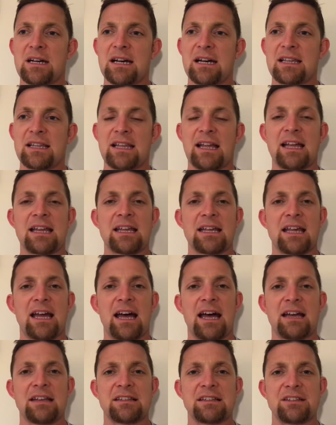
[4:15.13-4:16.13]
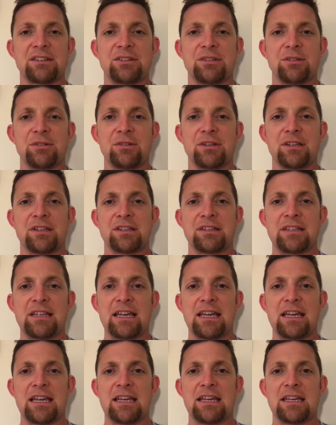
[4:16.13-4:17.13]
a lot of guys, as soon as
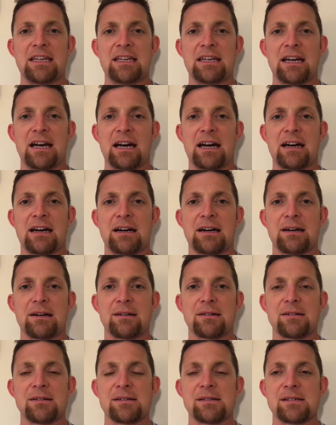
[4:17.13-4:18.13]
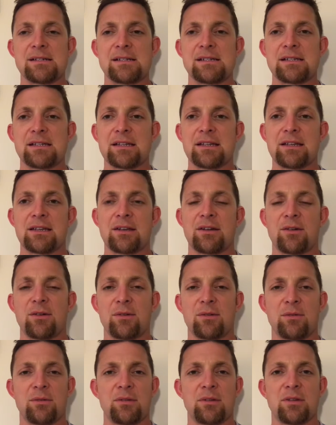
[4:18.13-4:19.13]
they
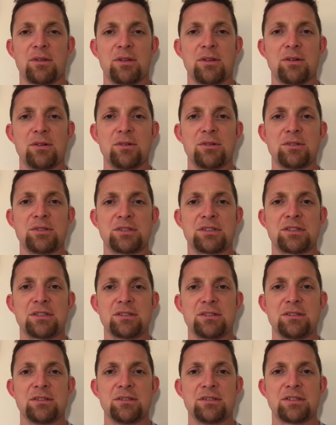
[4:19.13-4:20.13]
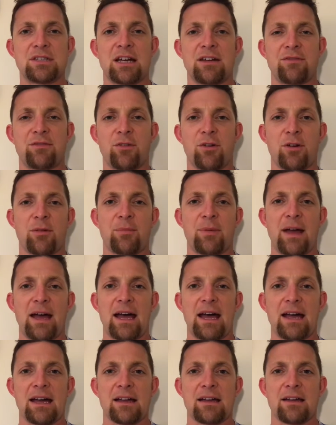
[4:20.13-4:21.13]
lose that 4
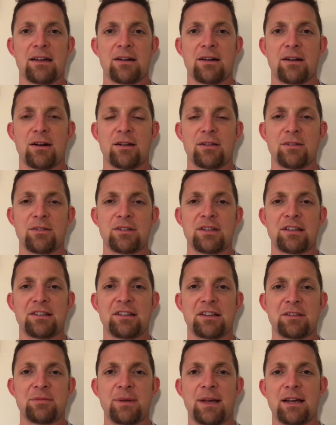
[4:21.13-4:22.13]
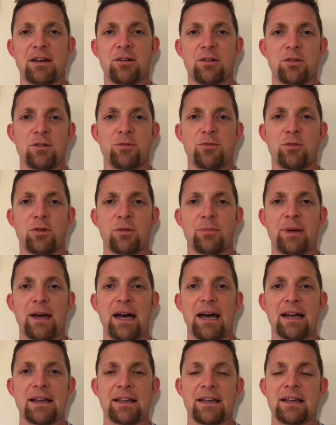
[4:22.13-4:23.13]
pack, lose that 6 pack, go to a 4
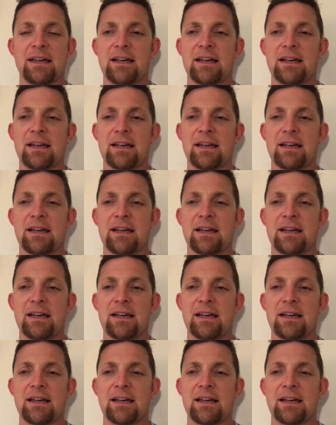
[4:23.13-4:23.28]
pack,